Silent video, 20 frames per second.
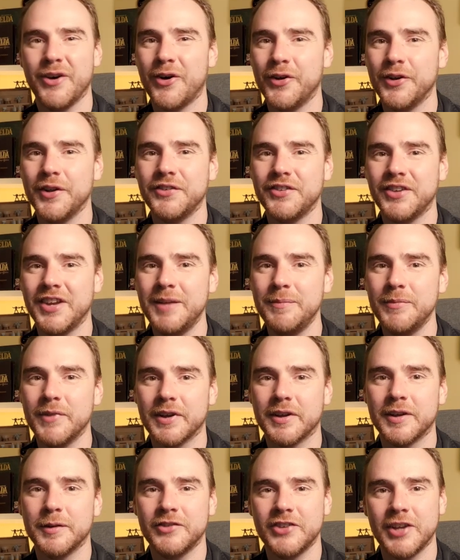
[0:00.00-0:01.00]
on a team
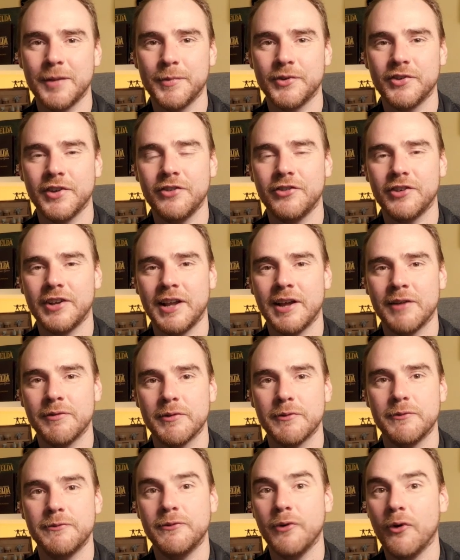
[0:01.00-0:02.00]
that could potentially
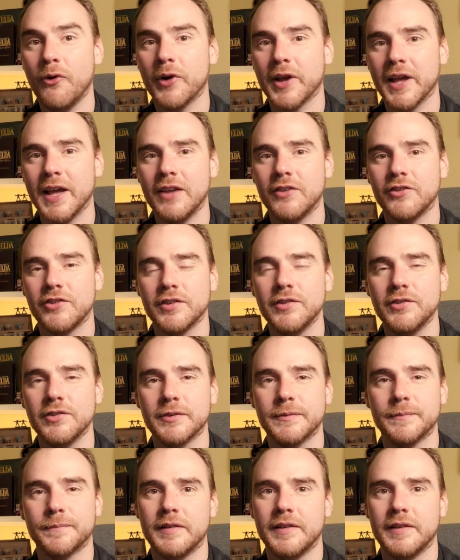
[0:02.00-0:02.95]
have 4 catches.